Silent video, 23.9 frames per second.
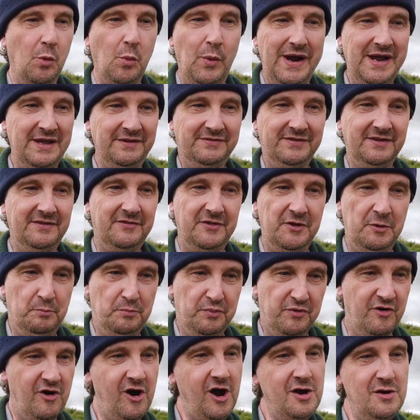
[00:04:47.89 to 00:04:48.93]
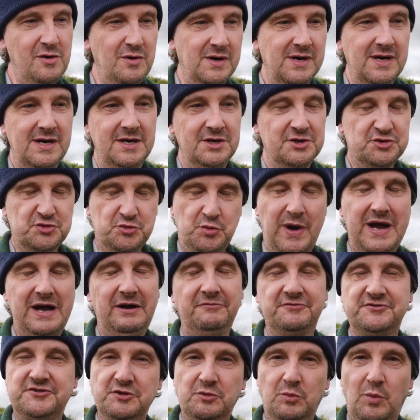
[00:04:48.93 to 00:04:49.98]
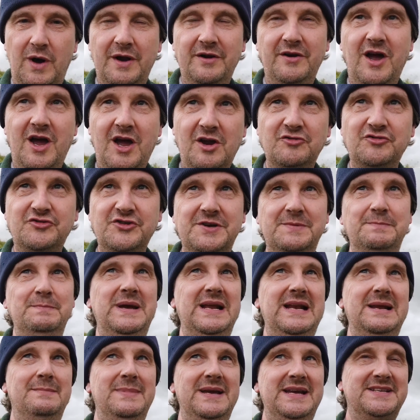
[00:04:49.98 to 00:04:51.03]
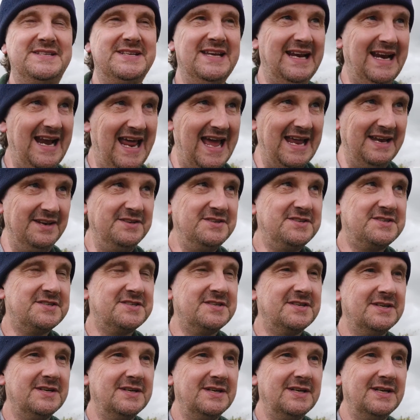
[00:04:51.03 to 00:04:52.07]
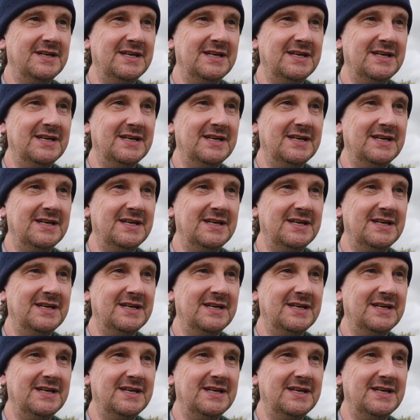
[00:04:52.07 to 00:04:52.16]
with the Pro 12-100 millimeter lens,